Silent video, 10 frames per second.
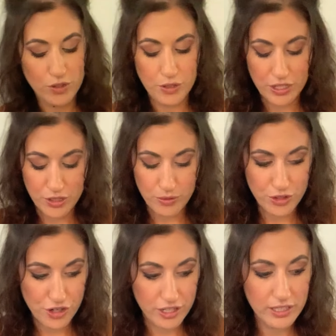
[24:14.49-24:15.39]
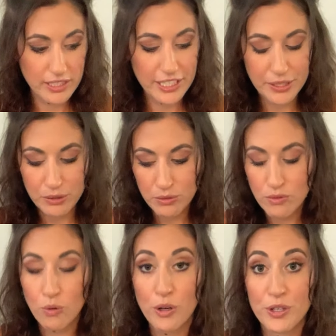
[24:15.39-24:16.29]
You can use your
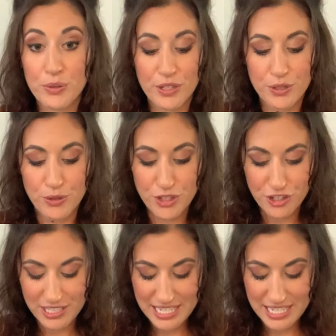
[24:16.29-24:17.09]
glue or you can use your